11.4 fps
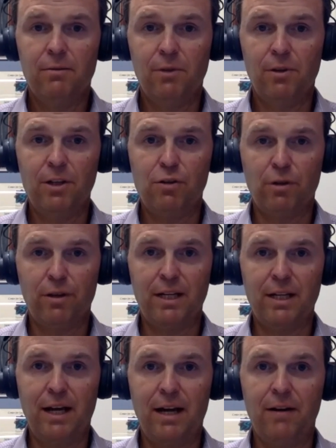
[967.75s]
really
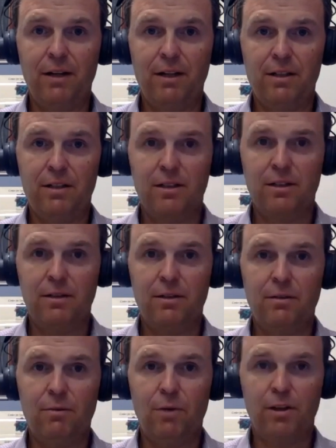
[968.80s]
drilling down
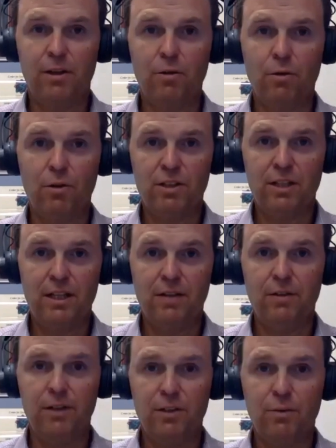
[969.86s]
into what the course of the
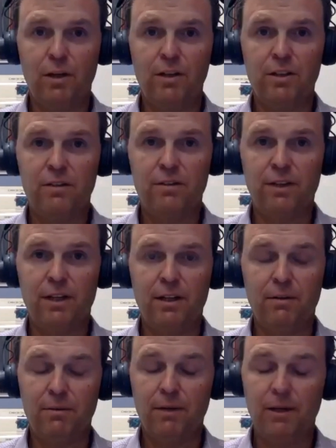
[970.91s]
illness was for
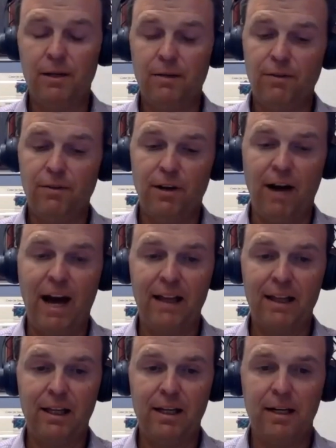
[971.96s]
their uh, for their
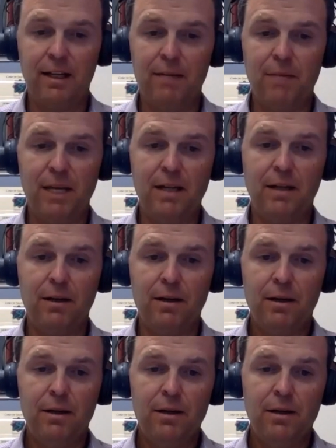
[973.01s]
athlete, and then making